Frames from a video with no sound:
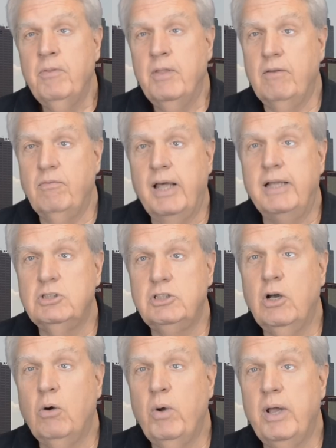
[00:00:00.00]
that if Nate
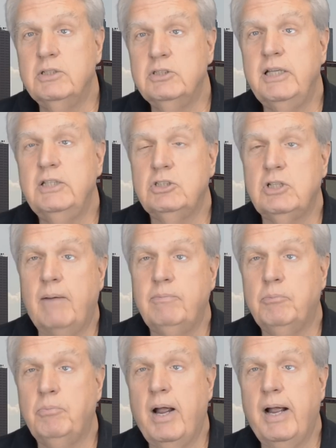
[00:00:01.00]
Steele wins, he'd
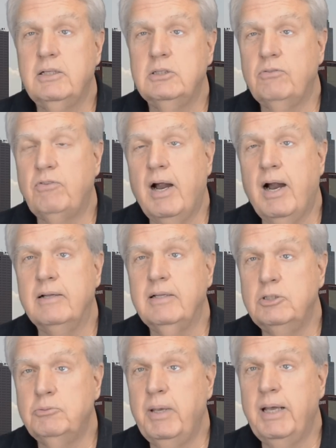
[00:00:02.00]
stop the practice of
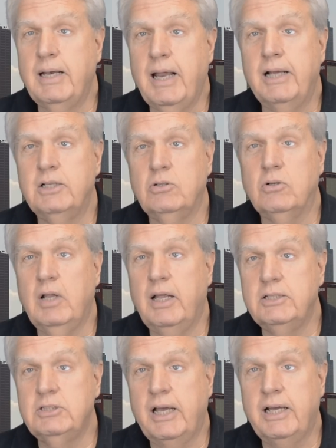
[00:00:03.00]
hiring these big national
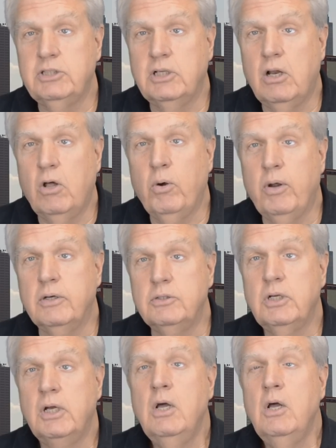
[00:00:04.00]
class action
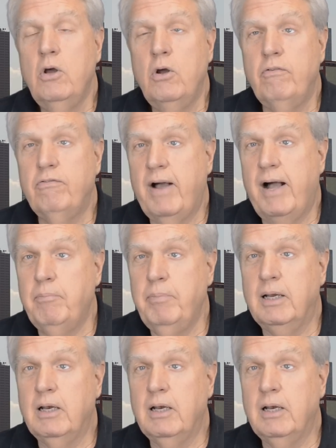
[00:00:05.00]
lawyers who file big